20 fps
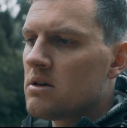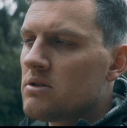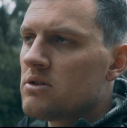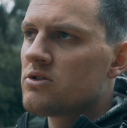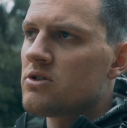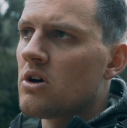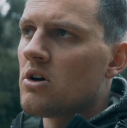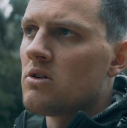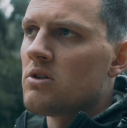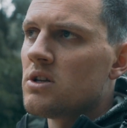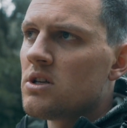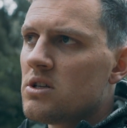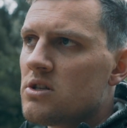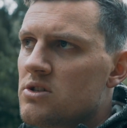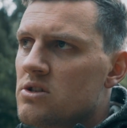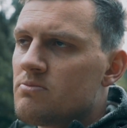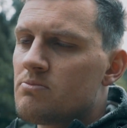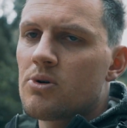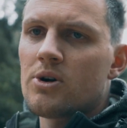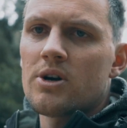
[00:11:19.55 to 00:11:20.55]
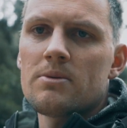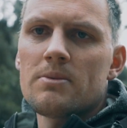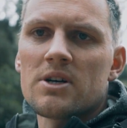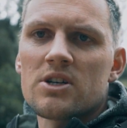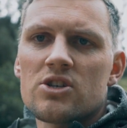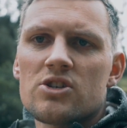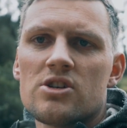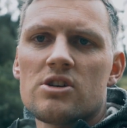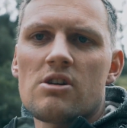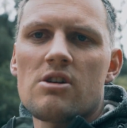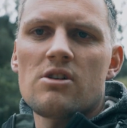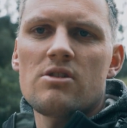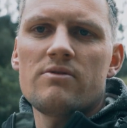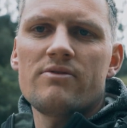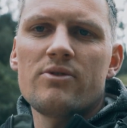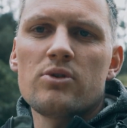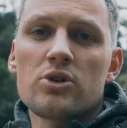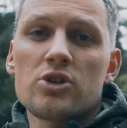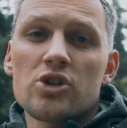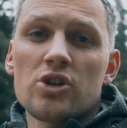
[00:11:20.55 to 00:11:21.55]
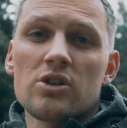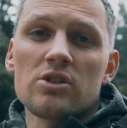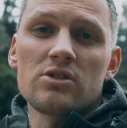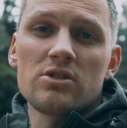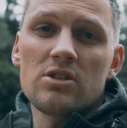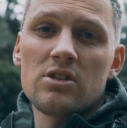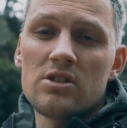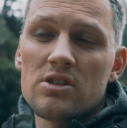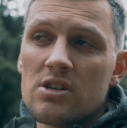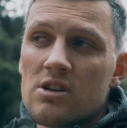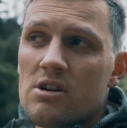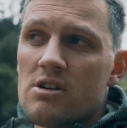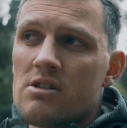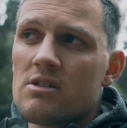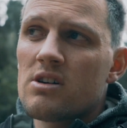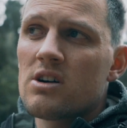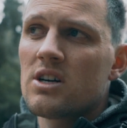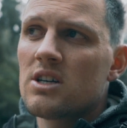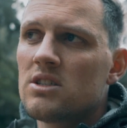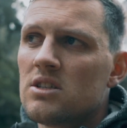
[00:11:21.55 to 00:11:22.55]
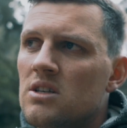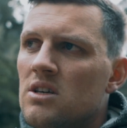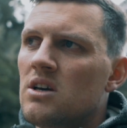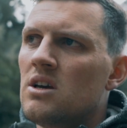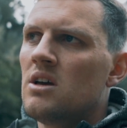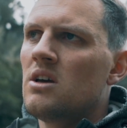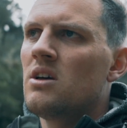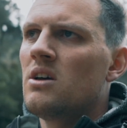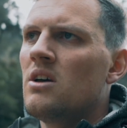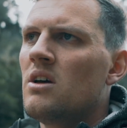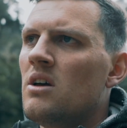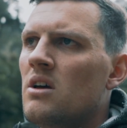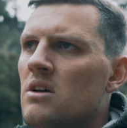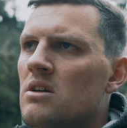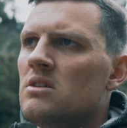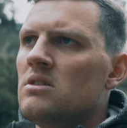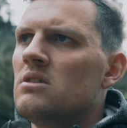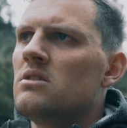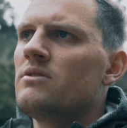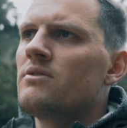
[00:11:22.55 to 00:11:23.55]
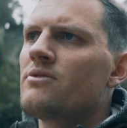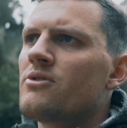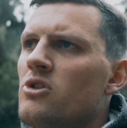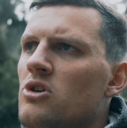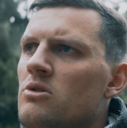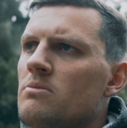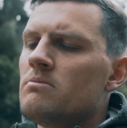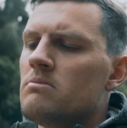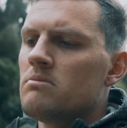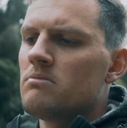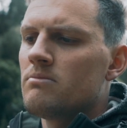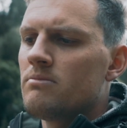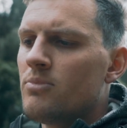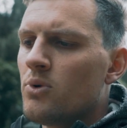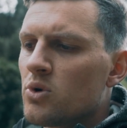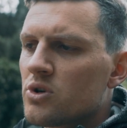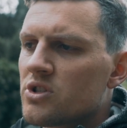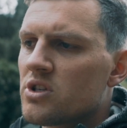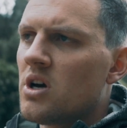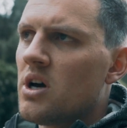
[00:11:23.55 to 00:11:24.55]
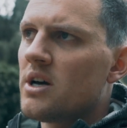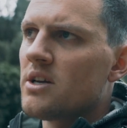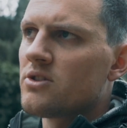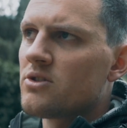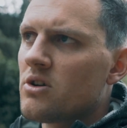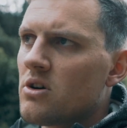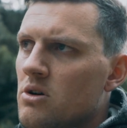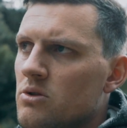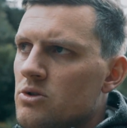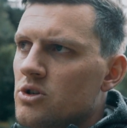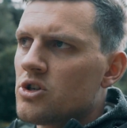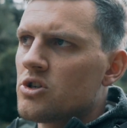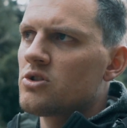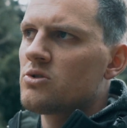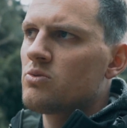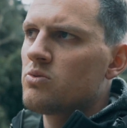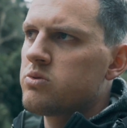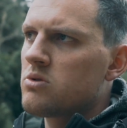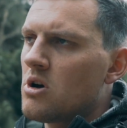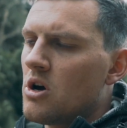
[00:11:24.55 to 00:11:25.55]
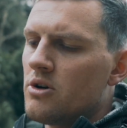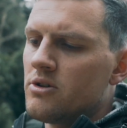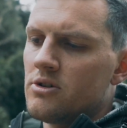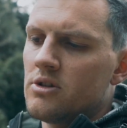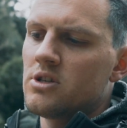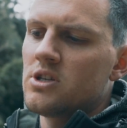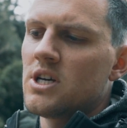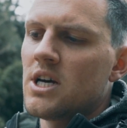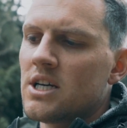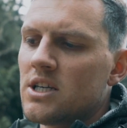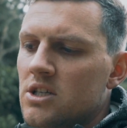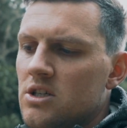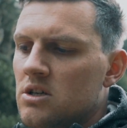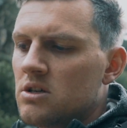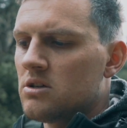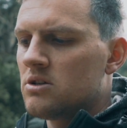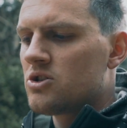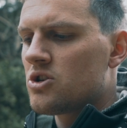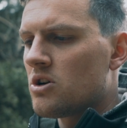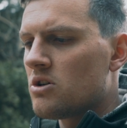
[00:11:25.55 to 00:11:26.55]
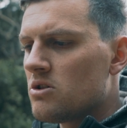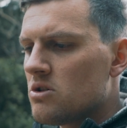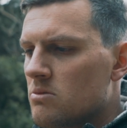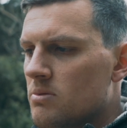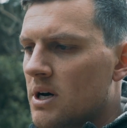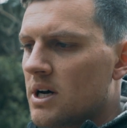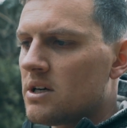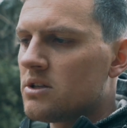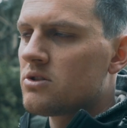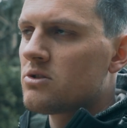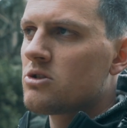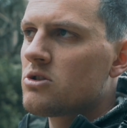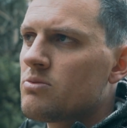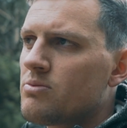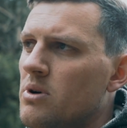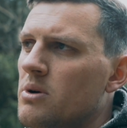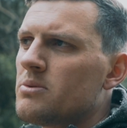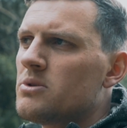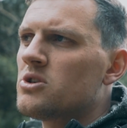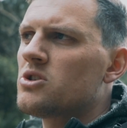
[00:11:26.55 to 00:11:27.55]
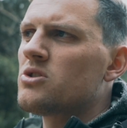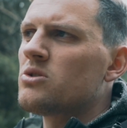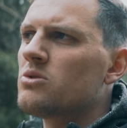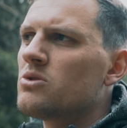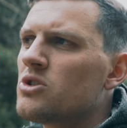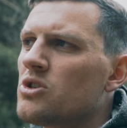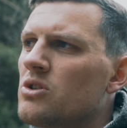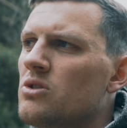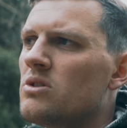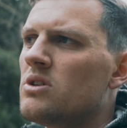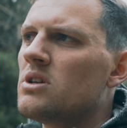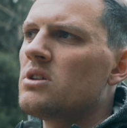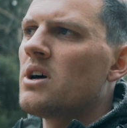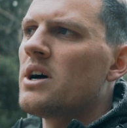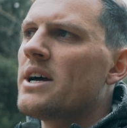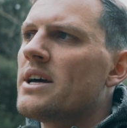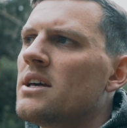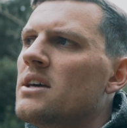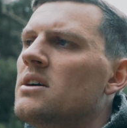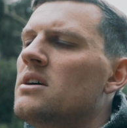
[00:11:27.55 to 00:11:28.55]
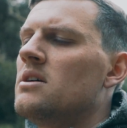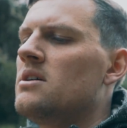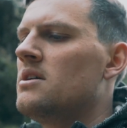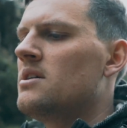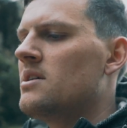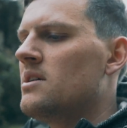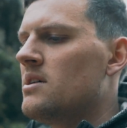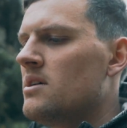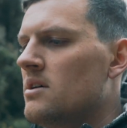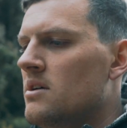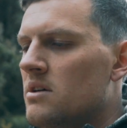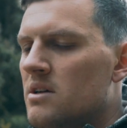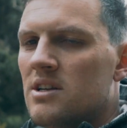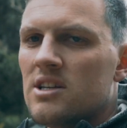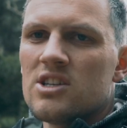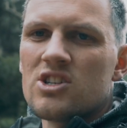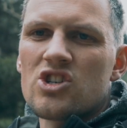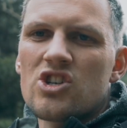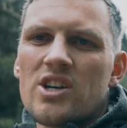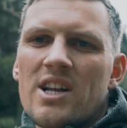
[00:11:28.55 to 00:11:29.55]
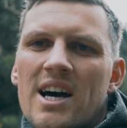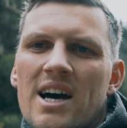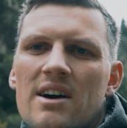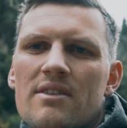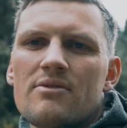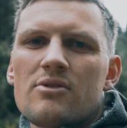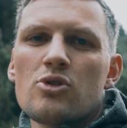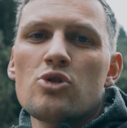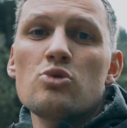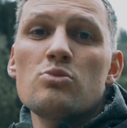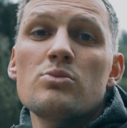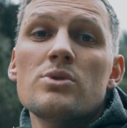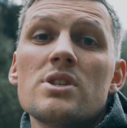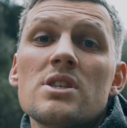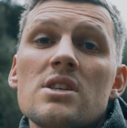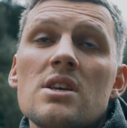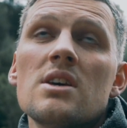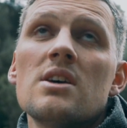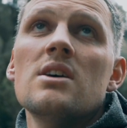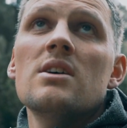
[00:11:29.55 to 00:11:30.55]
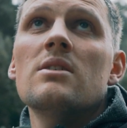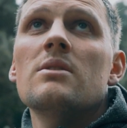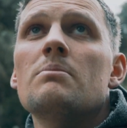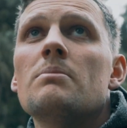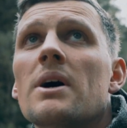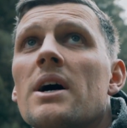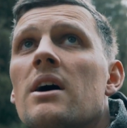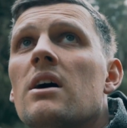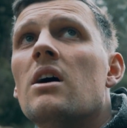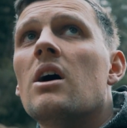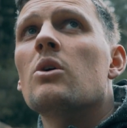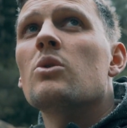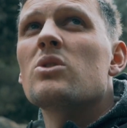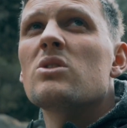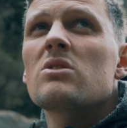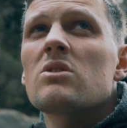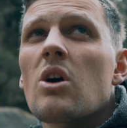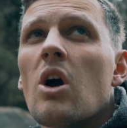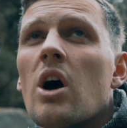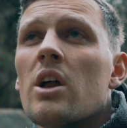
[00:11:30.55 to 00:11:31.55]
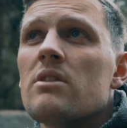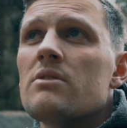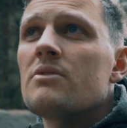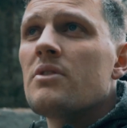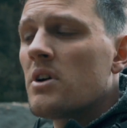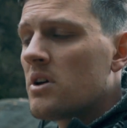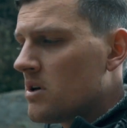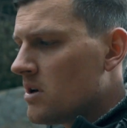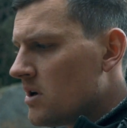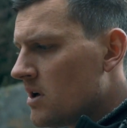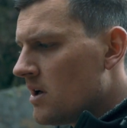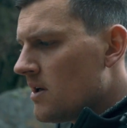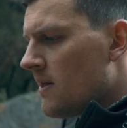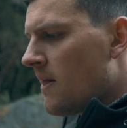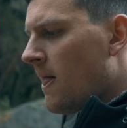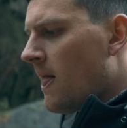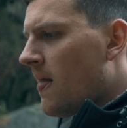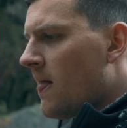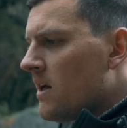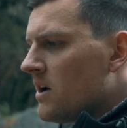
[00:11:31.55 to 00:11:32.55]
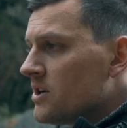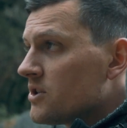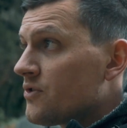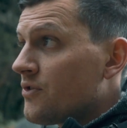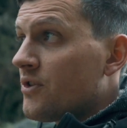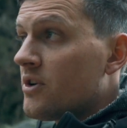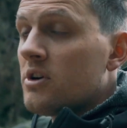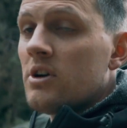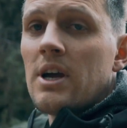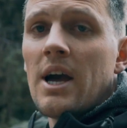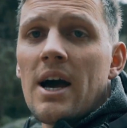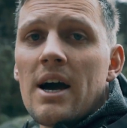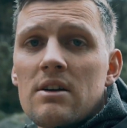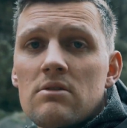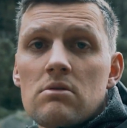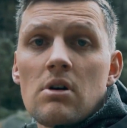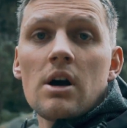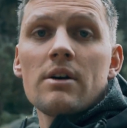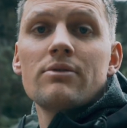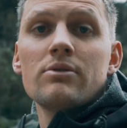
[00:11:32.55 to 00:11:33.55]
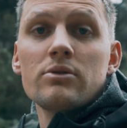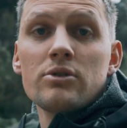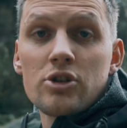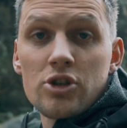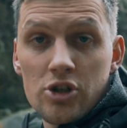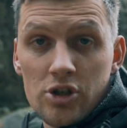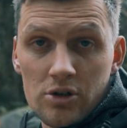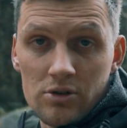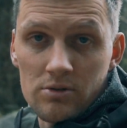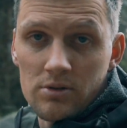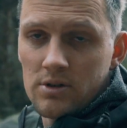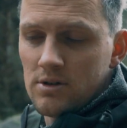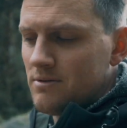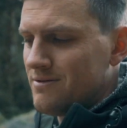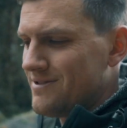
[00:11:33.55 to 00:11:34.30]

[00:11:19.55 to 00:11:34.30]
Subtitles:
So it is pretty much zeroed. 4 shots to 0, guys, from bore sight. So I'll just go to the target and show you, but it's probably still shooting like 1.5 inch groups. But I would kind of, it's a very hard rifle to shoot.